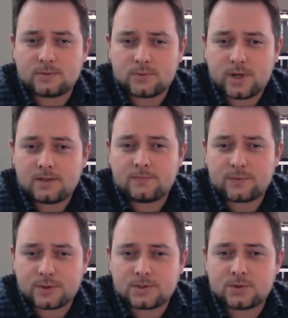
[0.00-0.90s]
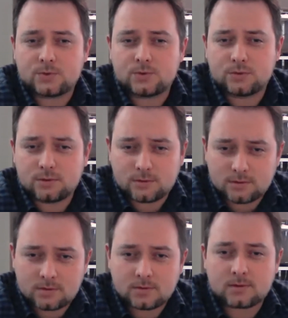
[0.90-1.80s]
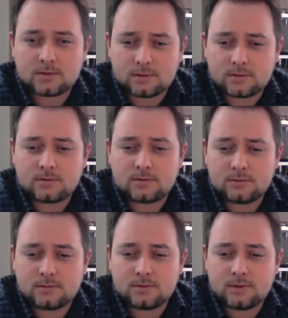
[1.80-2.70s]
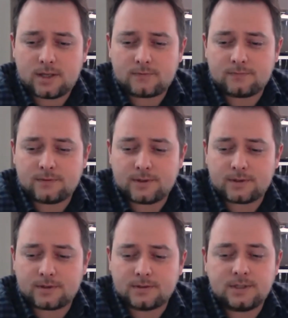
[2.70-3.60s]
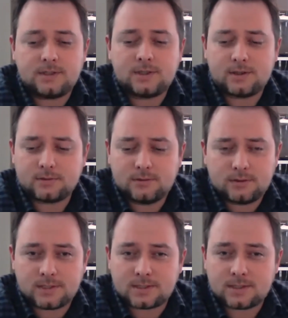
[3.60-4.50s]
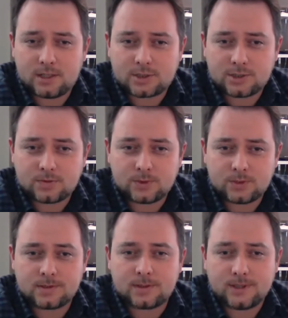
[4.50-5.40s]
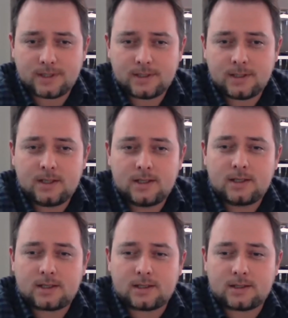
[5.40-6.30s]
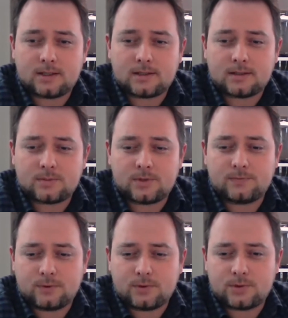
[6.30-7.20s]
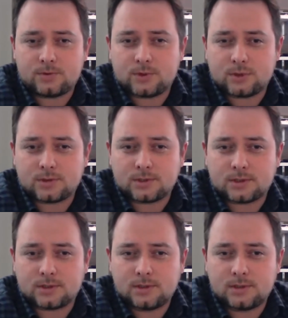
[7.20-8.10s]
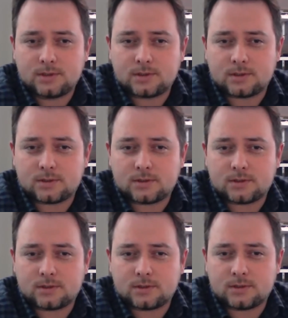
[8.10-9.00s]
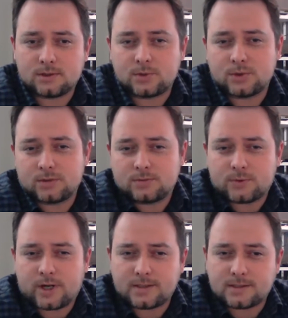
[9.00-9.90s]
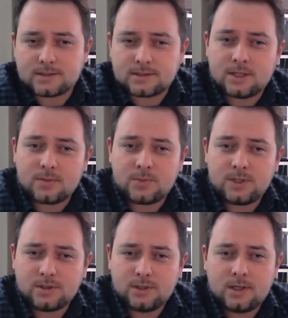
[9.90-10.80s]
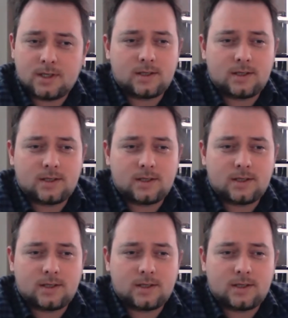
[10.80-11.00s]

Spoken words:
try first to have a detailed discussion with LA before you contact, you write this appeal,